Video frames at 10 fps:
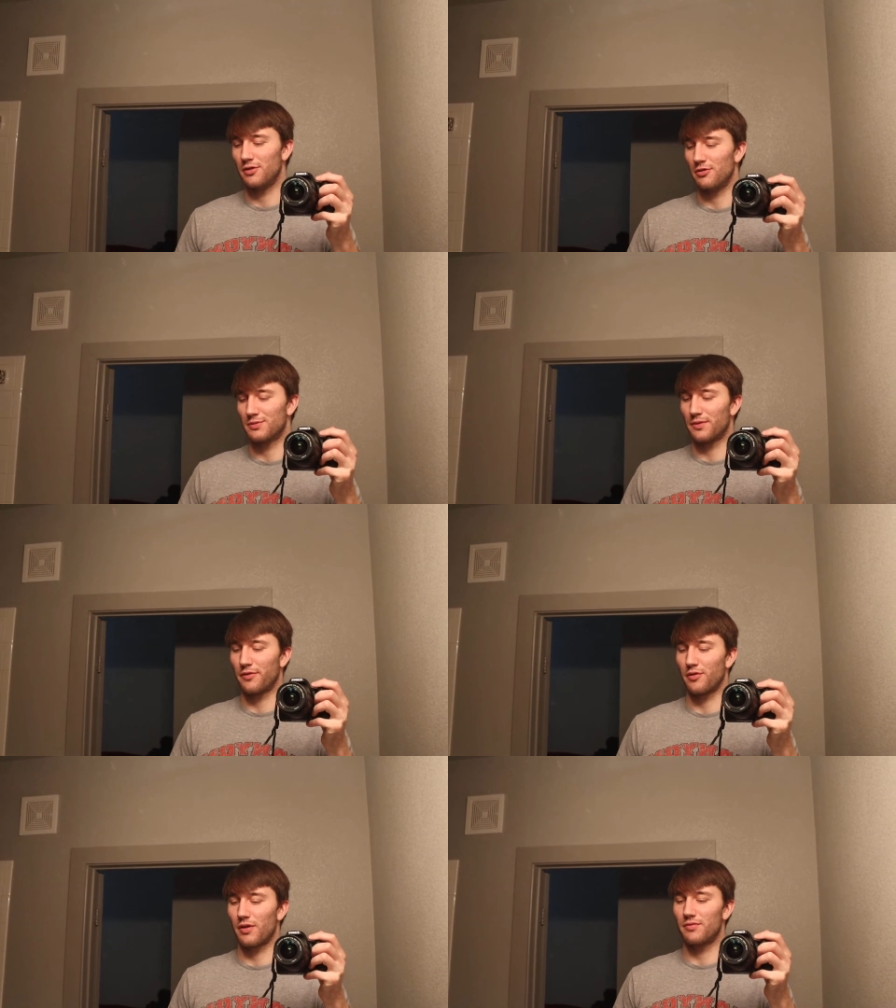hoops
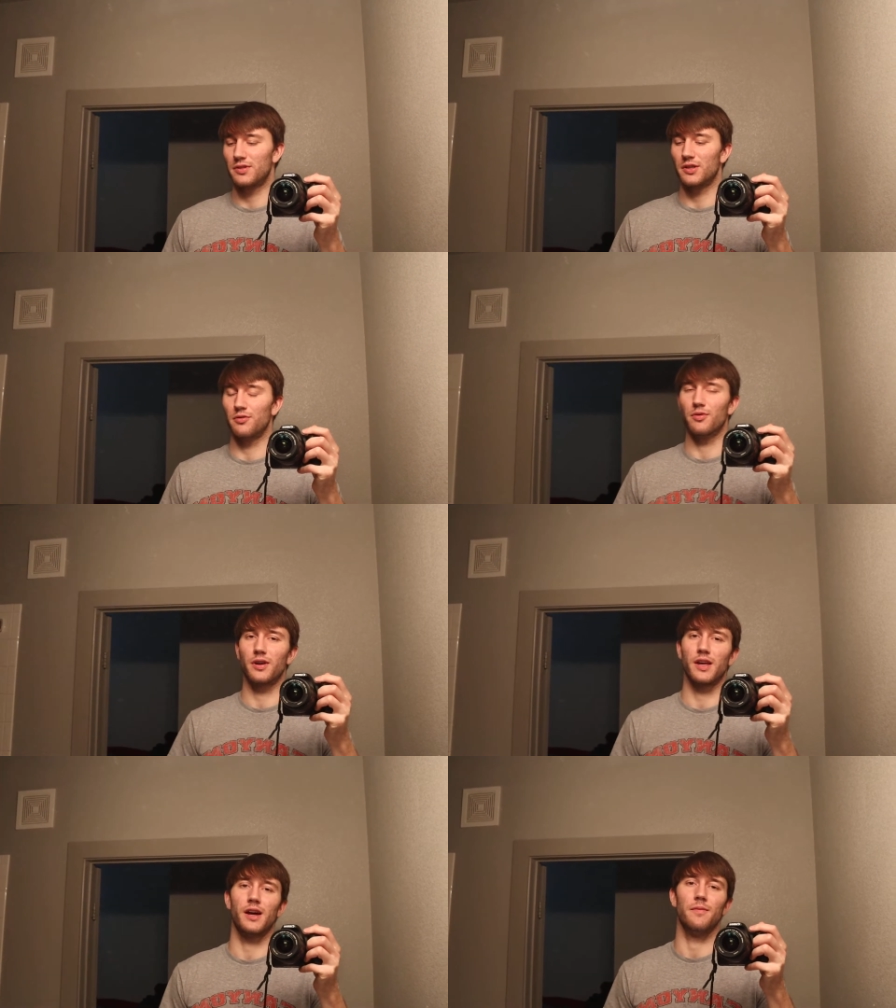before every single
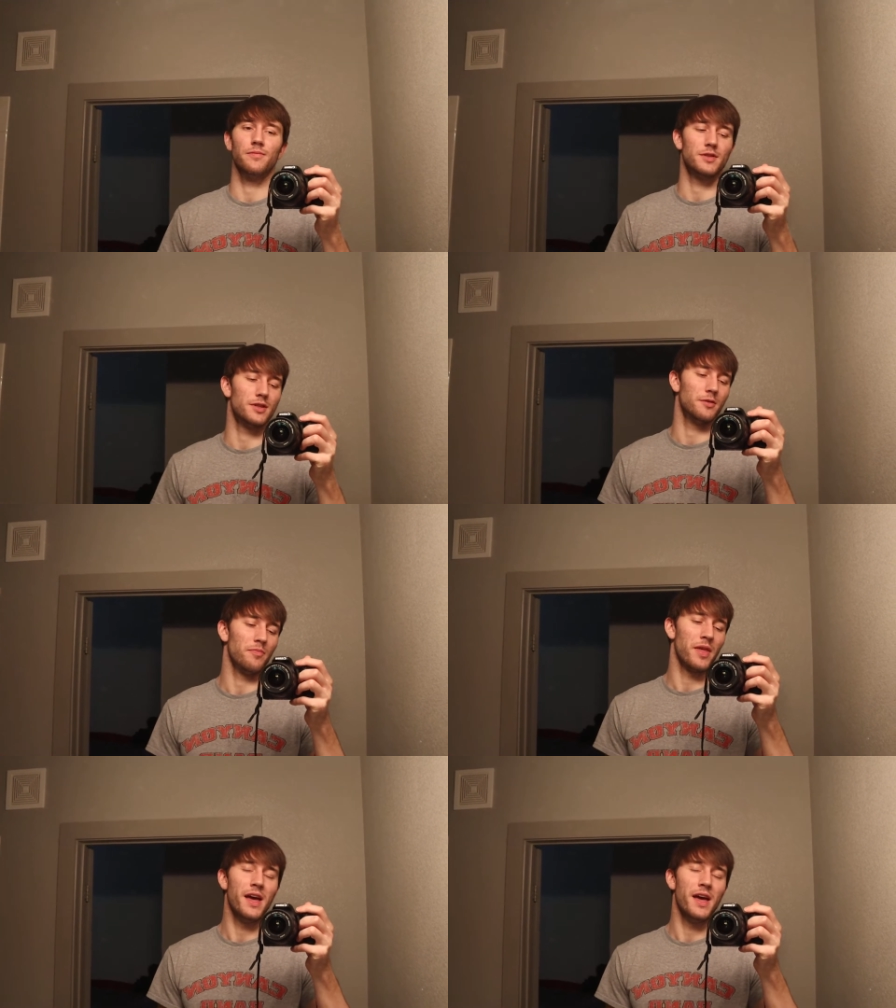workout, and so